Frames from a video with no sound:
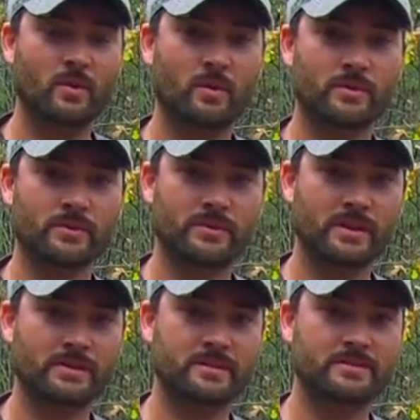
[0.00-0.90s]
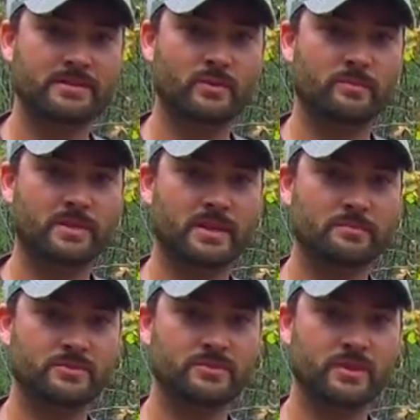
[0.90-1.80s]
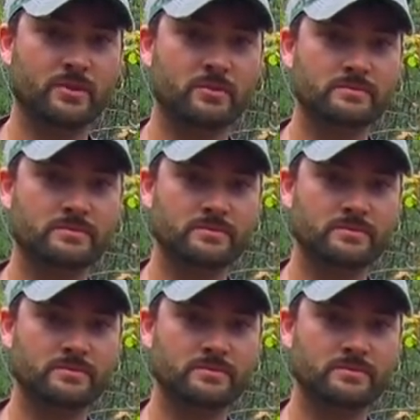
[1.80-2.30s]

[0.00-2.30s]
We're gonna go down here and see if we can pick up the trail.